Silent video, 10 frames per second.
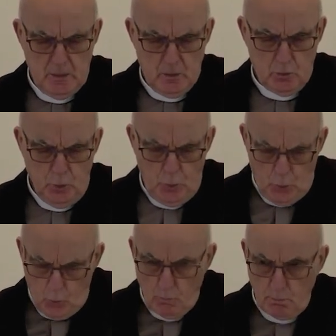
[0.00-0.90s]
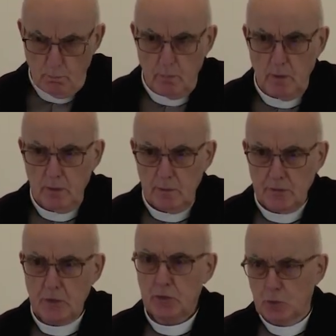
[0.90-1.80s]
To whom
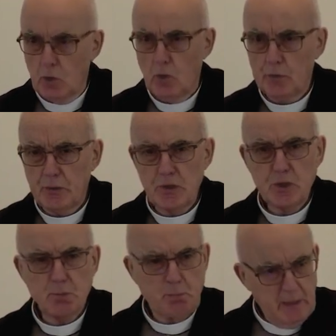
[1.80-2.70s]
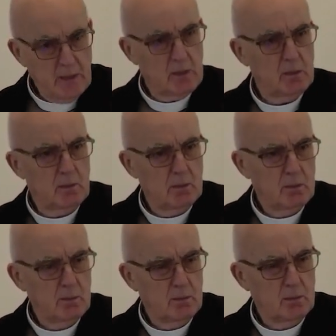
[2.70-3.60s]
did God speak?
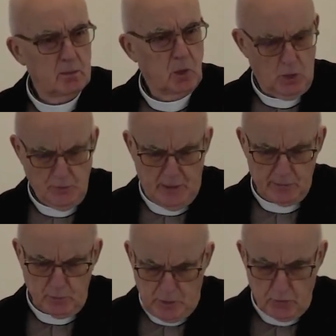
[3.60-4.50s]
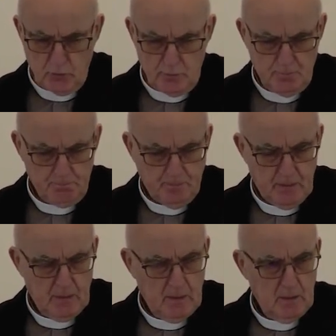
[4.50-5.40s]
on that occasion.
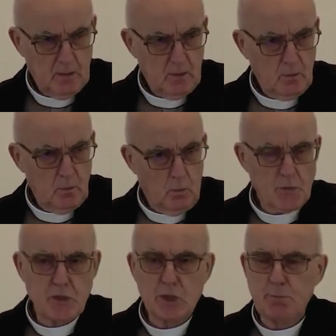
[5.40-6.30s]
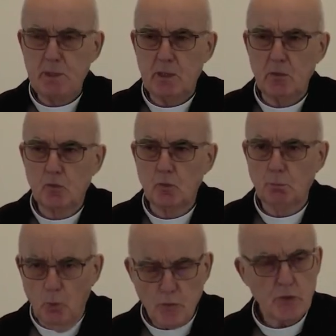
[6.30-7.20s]
Was he speaking to
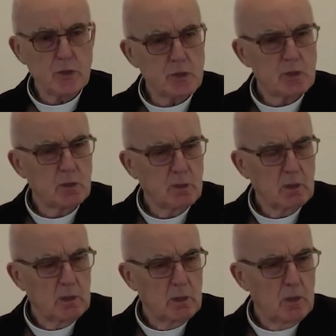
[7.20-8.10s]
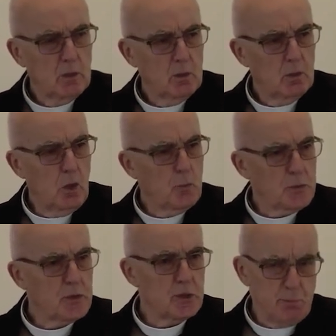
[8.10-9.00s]
Moses or was
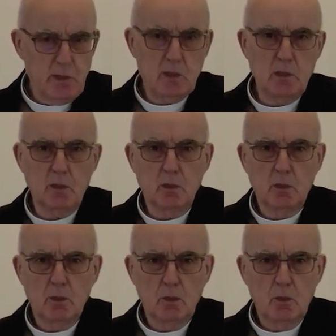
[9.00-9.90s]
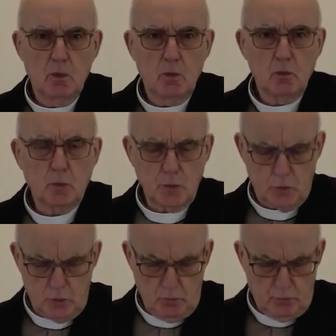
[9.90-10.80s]
he speaking to the
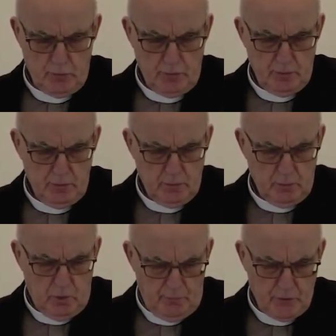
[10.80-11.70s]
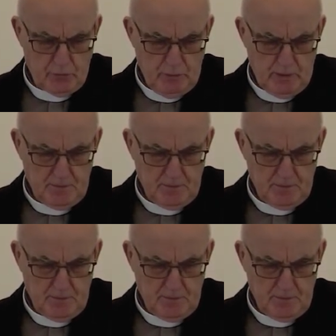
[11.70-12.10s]
children of Israel?